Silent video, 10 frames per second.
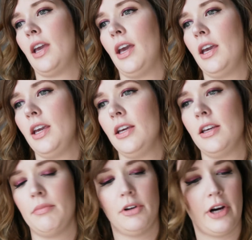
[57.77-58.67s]
Okay,
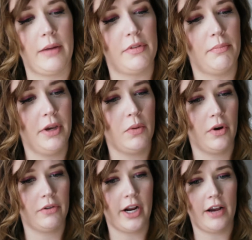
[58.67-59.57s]
I'm gonna grab the big
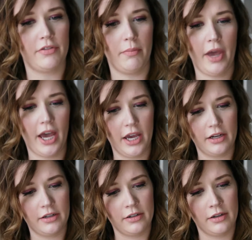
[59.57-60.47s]
one right off the
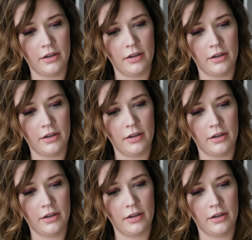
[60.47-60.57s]
bat.